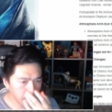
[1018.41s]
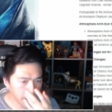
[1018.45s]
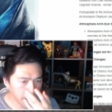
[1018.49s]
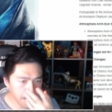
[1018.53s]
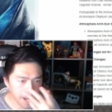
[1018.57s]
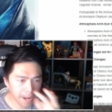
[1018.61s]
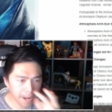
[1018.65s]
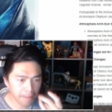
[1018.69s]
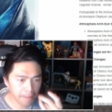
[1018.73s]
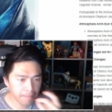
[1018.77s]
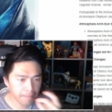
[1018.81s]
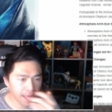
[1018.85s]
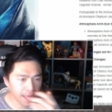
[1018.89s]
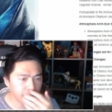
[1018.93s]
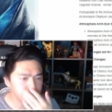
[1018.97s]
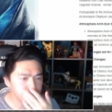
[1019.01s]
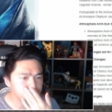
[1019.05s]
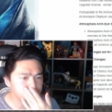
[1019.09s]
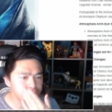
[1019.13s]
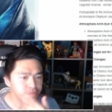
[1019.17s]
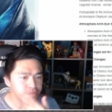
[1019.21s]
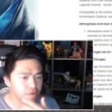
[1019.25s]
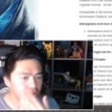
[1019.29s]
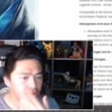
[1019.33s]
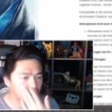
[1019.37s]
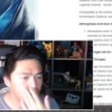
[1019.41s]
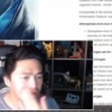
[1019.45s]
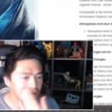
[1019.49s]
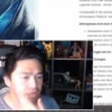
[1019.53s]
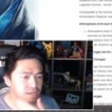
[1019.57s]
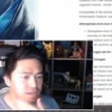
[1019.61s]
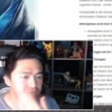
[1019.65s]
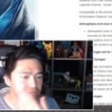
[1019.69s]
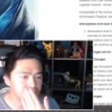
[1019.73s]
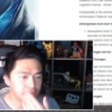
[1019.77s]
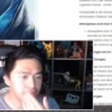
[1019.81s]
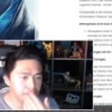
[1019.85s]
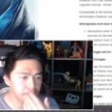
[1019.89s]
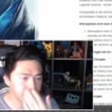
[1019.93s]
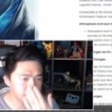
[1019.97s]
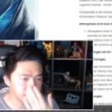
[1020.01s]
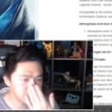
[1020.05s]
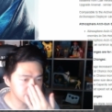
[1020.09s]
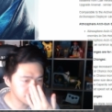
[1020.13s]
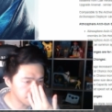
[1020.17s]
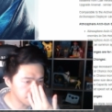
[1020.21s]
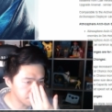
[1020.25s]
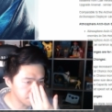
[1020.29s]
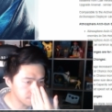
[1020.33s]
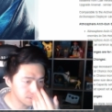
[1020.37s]
Um, Atmosphere Arc Gun can be
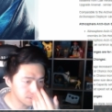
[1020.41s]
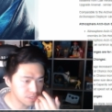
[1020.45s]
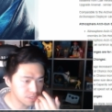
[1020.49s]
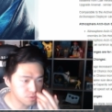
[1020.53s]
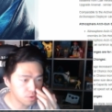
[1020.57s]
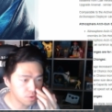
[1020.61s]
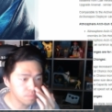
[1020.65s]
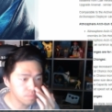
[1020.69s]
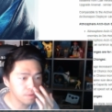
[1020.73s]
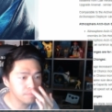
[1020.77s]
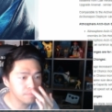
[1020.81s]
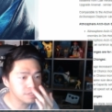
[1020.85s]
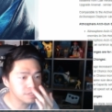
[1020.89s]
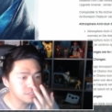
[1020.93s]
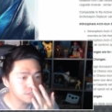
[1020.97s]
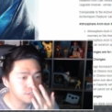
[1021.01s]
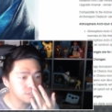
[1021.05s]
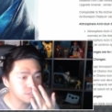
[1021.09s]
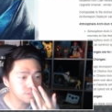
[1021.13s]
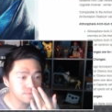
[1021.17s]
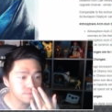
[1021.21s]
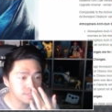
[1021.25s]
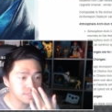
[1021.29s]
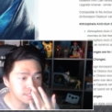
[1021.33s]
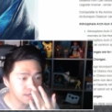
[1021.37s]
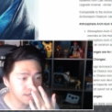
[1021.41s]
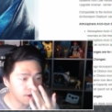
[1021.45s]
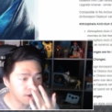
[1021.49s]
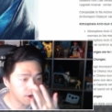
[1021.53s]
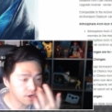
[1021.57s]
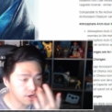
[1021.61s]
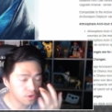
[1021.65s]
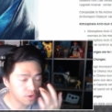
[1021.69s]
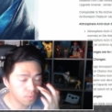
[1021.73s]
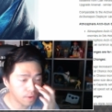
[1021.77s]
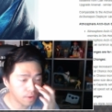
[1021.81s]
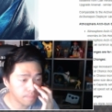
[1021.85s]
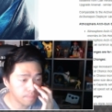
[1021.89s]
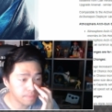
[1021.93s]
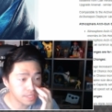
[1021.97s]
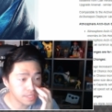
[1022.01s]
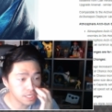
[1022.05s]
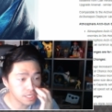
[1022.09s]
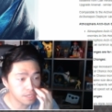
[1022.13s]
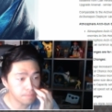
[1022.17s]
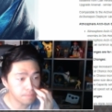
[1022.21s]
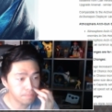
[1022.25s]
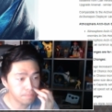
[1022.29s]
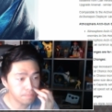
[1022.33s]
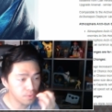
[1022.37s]
summoned to normal missions with the Arc
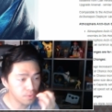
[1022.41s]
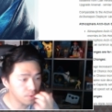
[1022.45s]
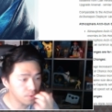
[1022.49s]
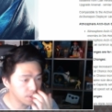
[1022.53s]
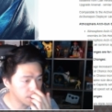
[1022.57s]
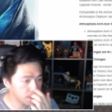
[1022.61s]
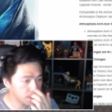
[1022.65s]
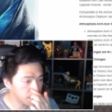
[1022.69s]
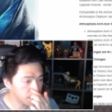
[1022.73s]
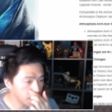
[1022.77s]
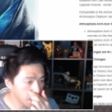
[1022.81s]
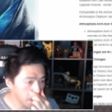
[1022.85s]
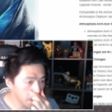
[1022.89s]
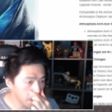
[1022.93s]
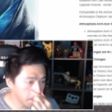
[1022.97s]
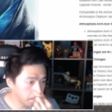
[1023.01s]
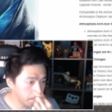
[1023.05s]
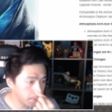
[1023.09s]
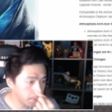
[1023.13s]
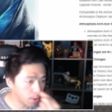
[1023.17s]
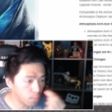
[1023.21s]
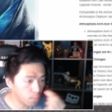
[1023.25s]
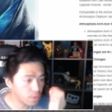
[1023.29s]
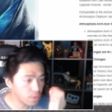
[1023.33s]
Weapon Deployer, but